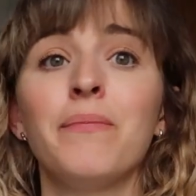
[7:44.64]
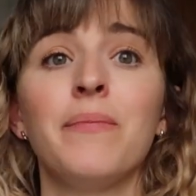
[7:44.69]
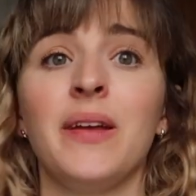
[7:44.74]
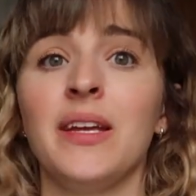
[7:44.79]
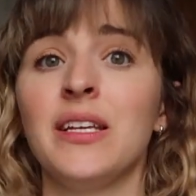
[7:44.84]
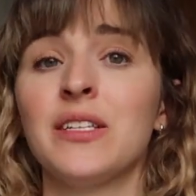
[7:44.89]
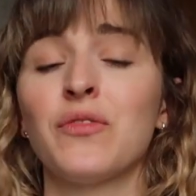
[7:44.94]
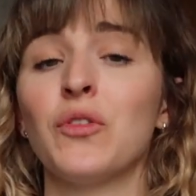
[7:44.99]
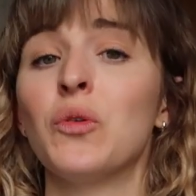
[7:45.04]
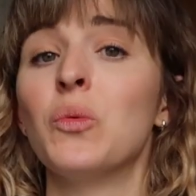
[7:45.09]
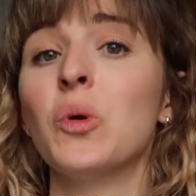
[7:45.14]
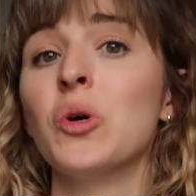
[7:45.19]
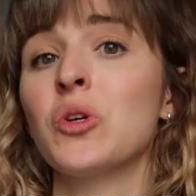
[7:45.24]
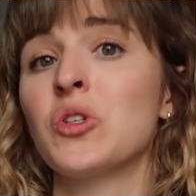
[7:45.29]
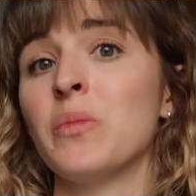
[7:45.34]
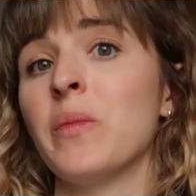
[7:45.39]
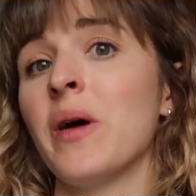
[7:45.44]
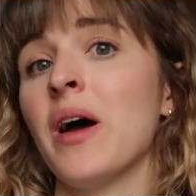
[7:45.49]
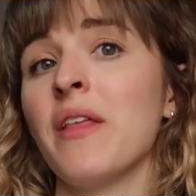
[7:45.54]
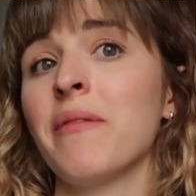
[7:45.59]
peaceful
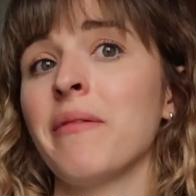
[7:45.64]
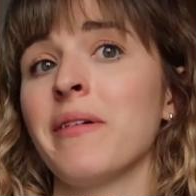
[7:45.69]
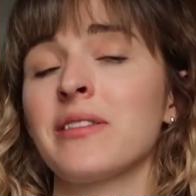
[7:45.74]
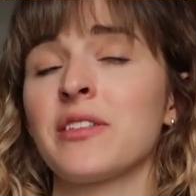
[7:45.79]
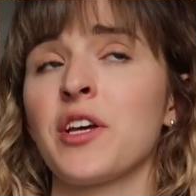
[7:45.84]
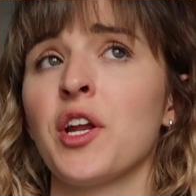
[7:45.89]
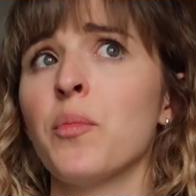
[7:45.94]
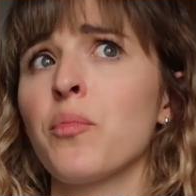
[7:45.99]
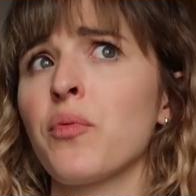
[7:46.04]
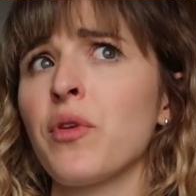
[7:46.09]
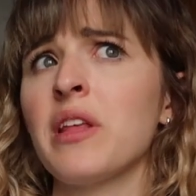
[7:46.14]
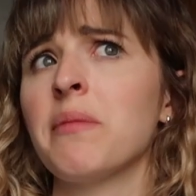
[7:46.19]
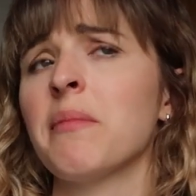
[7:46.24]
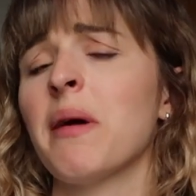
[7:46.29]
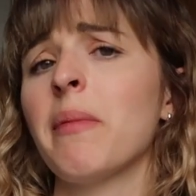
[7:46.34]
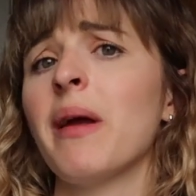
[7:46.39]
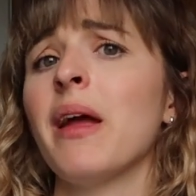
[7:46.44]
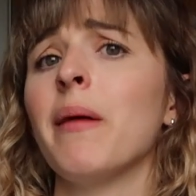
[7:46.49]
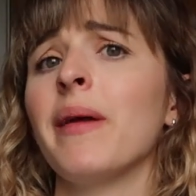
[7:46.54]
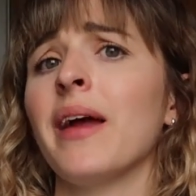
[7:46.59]
water birth where I was going to breathe
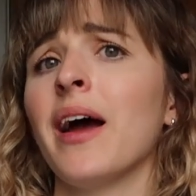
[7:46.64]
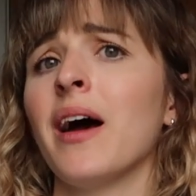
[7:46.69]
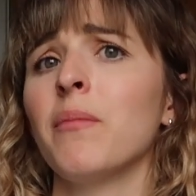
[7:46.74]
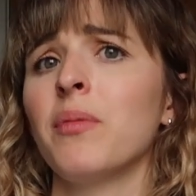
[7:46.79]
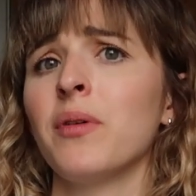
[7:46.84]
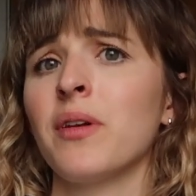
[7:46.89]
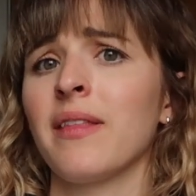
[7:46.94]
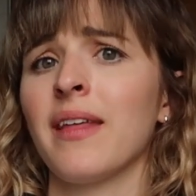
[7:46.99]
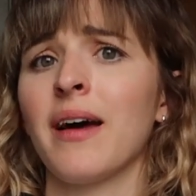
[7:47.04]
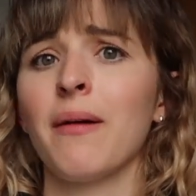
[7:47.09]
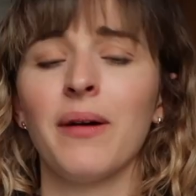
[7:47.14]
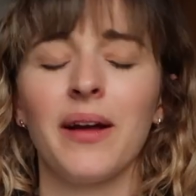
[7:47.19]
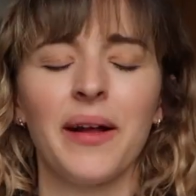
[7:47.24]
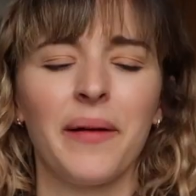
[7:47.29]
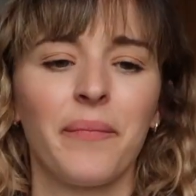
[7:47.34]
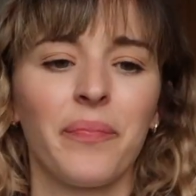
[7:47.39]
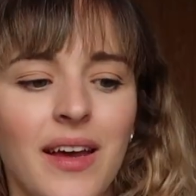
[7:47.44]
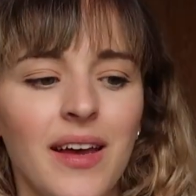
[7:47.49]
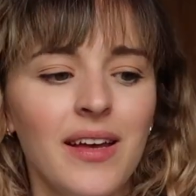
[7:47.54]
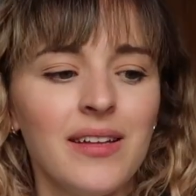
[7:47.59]
my baby out, put it that way.